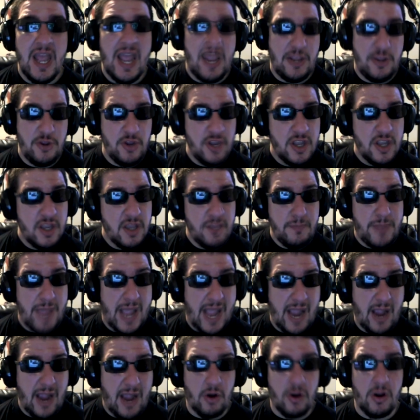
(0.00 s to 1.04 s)
And you can
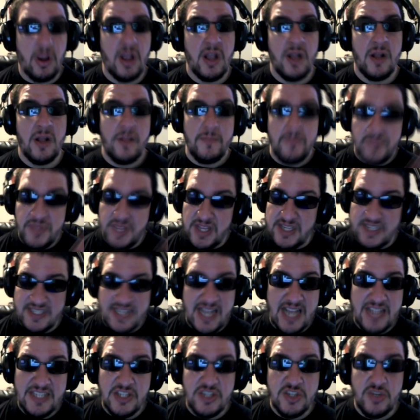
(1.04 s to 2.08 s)
compare the
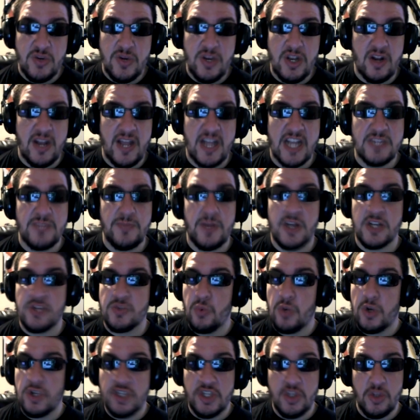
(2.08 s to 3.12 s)
Assassin's Creed on Xbox
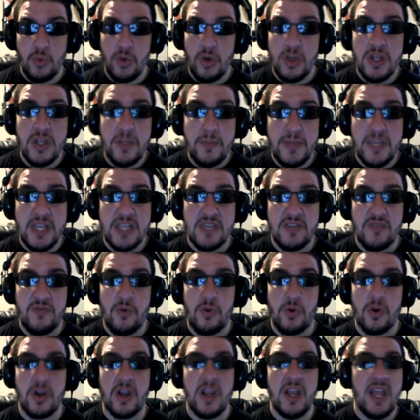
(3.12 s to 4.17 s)
One to the one on the
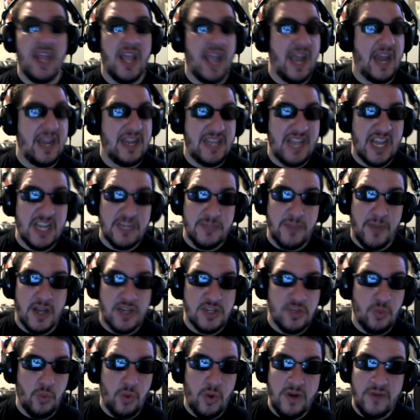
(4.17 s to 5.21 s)
PS4, and the
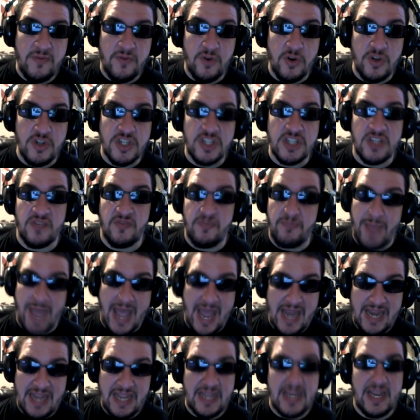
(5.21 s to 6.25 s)
Xbox One versions of
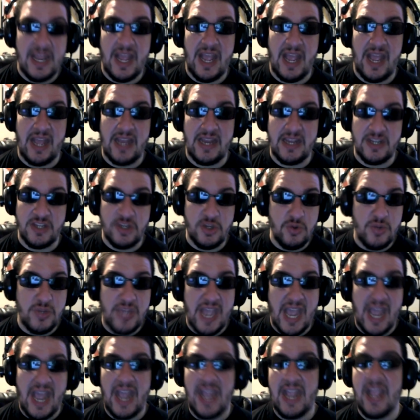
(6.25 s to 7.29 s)
Madden and
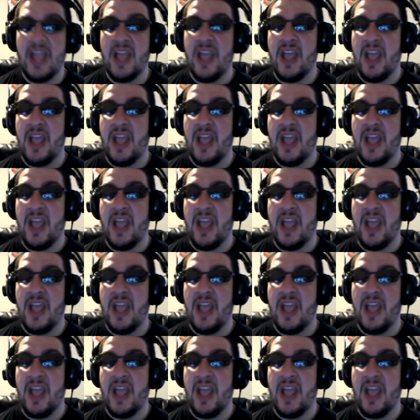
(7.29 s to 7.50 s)
2K